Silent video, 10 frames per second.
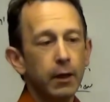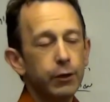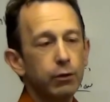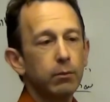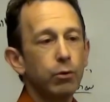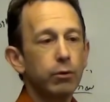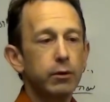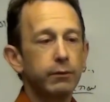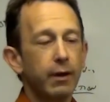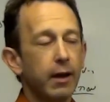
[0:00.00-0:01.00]
Nature abhors
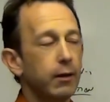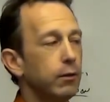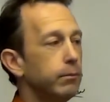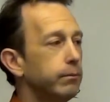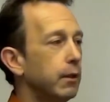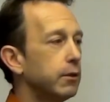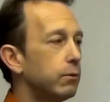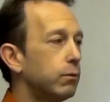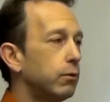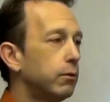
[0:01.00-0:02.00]
a vacuum, as a
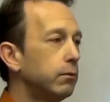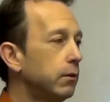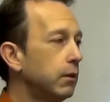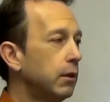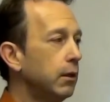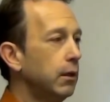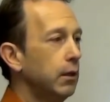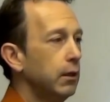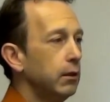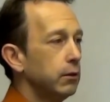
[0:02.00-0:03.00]
rule.
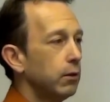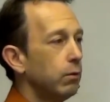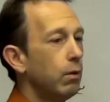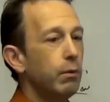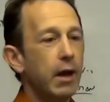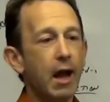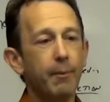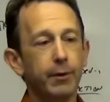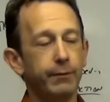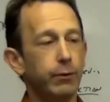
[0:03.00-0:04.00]
So what would
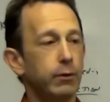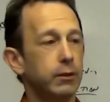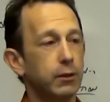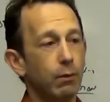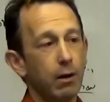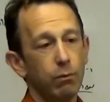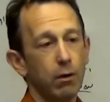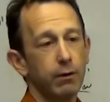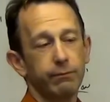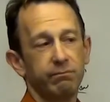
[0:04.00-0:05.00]
happen if you were to just go out and
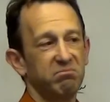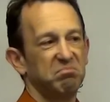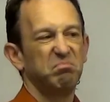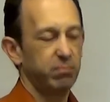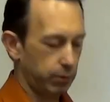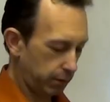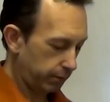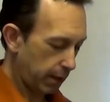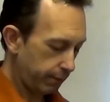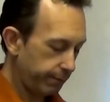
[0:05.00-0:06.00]
walk
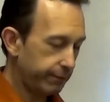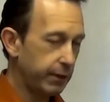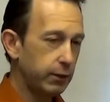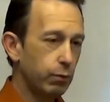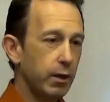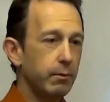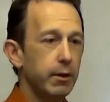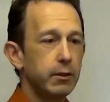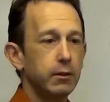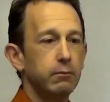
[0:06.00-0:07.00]
10, 15, 20
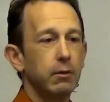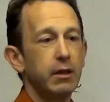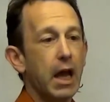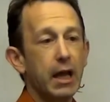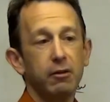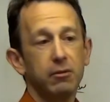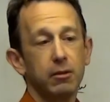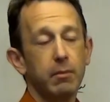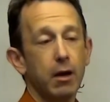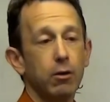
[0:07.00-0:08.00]
minutes a day and
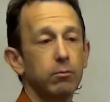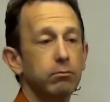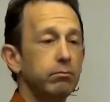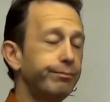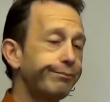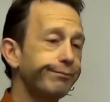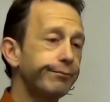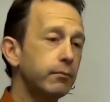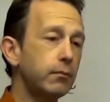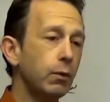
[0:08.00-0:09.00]
come back home?
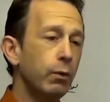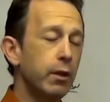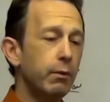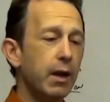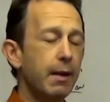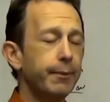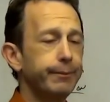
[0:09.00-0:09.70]
What do you think would happen?